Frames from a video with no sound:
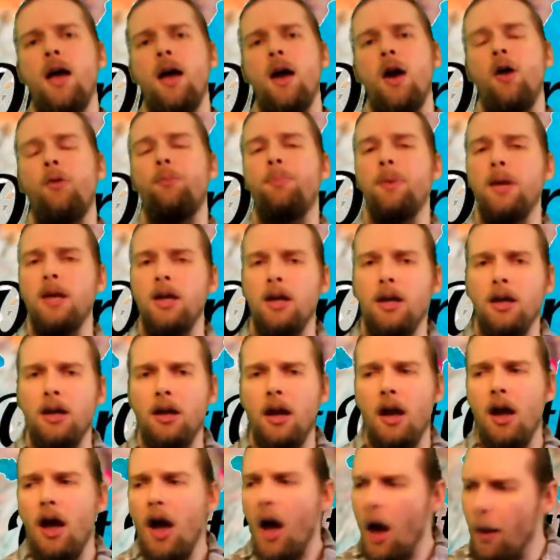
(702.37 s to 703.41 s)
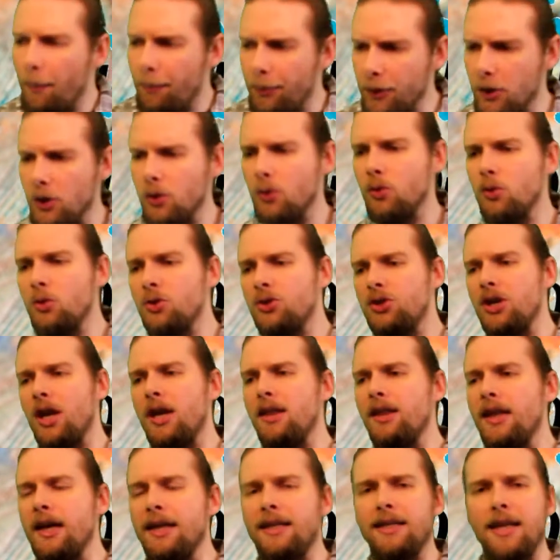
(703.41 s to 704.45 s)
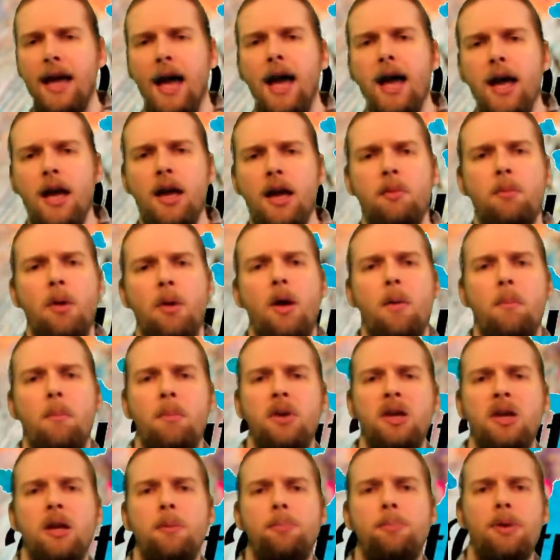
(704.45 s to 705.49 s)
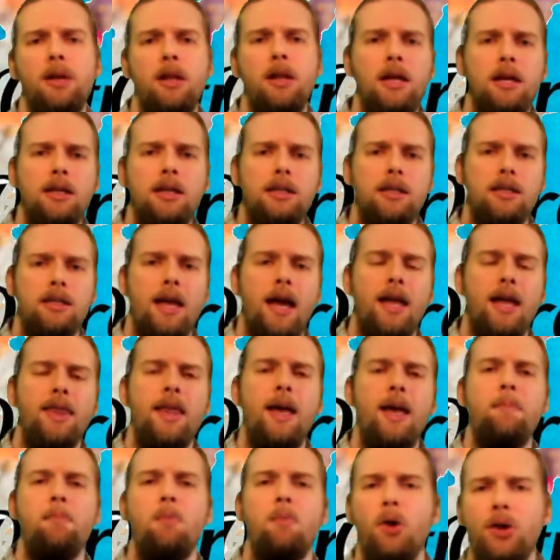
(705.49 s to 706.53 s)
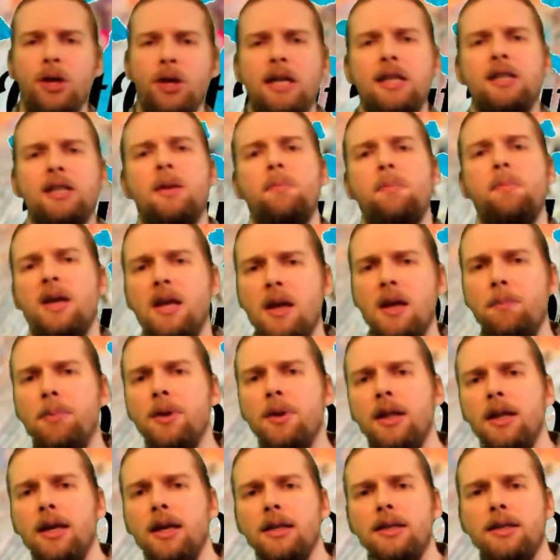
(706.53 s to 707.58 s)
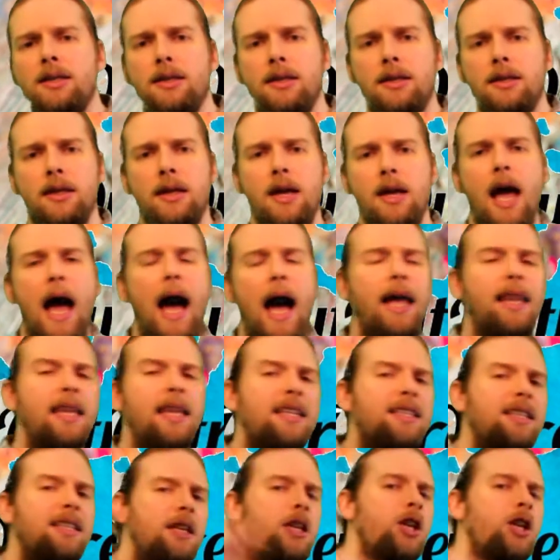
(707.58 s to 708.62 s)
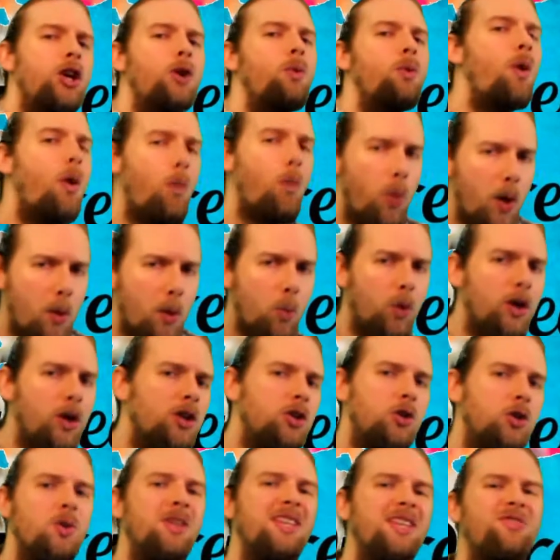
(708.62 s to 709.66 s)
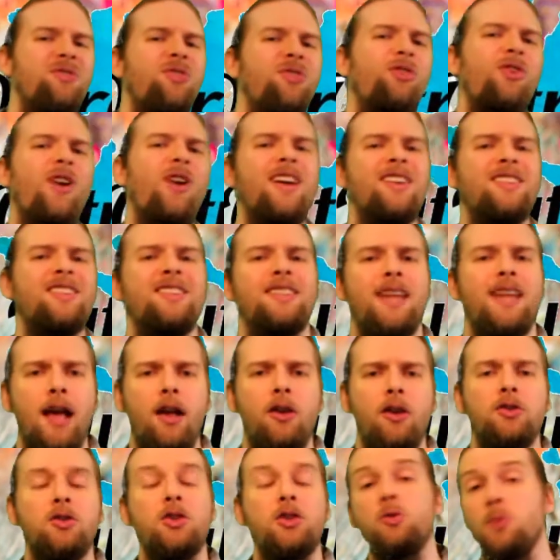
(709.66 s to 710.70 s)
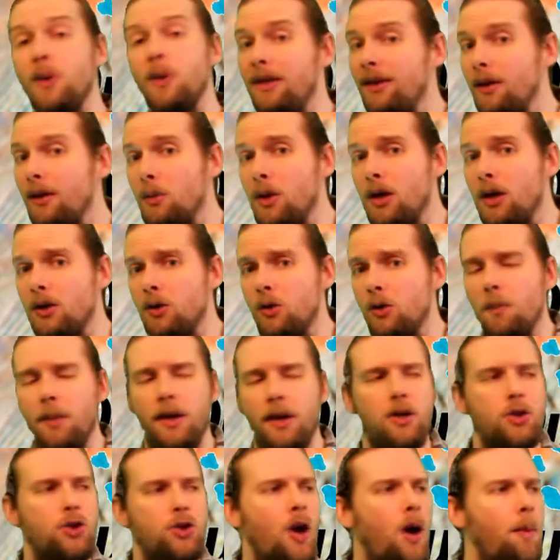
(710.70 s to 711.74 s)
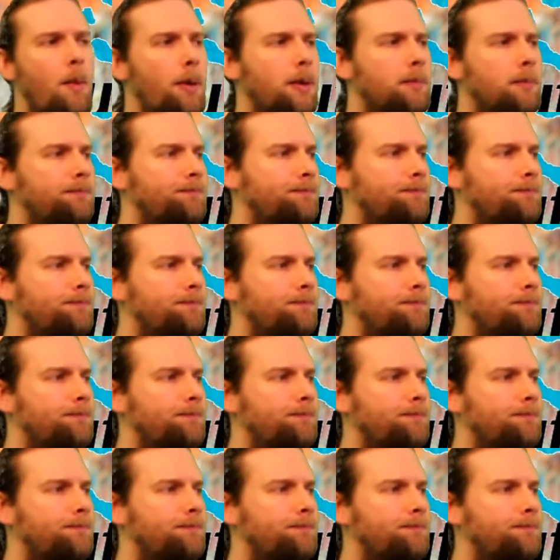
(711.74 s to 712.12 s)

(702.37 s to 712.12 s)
of being abused and their time manipulated and their money's manipulated? And they say, you know what, we want to do this for ourselves because we think we can do a better job.